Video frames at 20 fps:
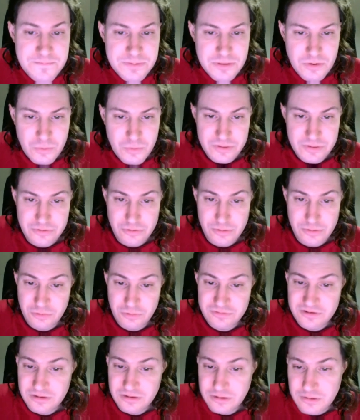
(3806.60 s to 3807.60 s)
with the
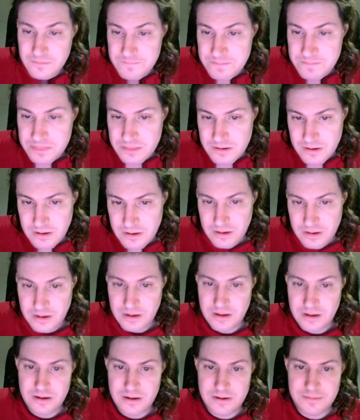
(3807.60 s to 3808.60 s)
removal.
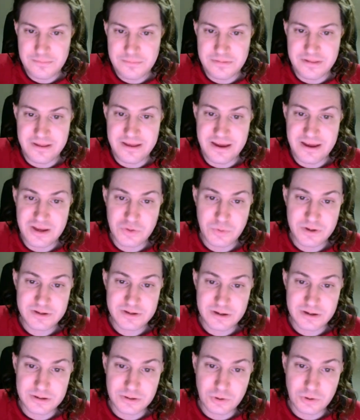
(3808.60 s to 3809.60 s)
The Gateway
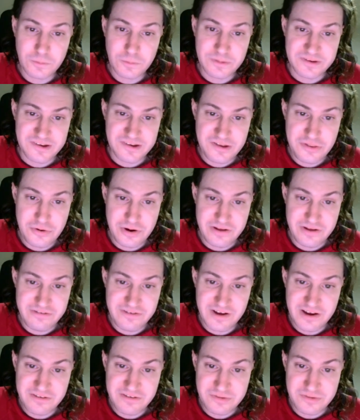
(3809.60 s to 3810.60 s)
tunnel opens
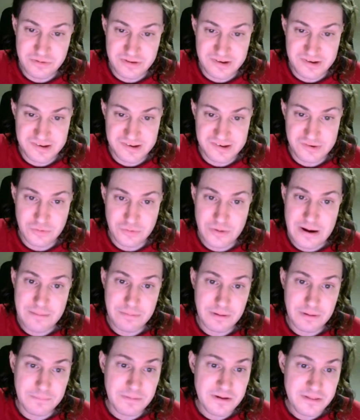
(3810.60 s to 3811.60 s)
35, so this needs to wrap
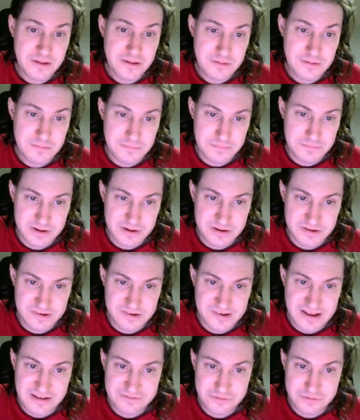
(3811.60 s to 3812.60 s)
up by then because
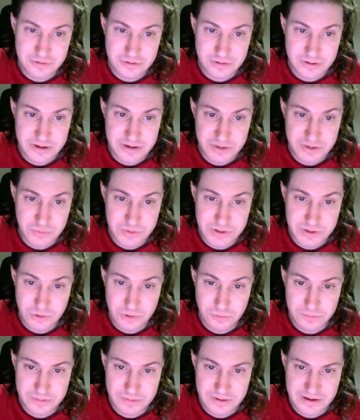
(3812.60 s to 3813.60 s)
after the
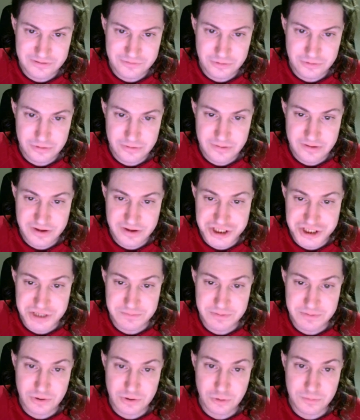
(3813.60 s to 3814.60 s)

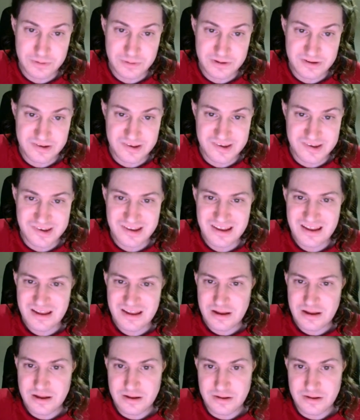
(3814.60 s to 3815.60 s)
HTP opens,
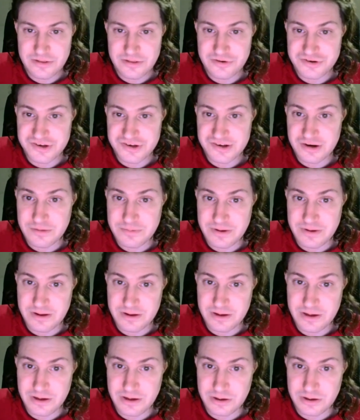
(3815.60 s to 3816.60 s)
there's just going to
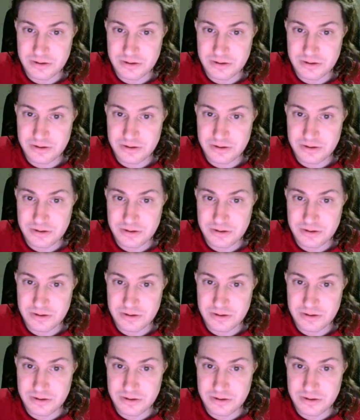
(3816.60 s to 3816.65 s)
be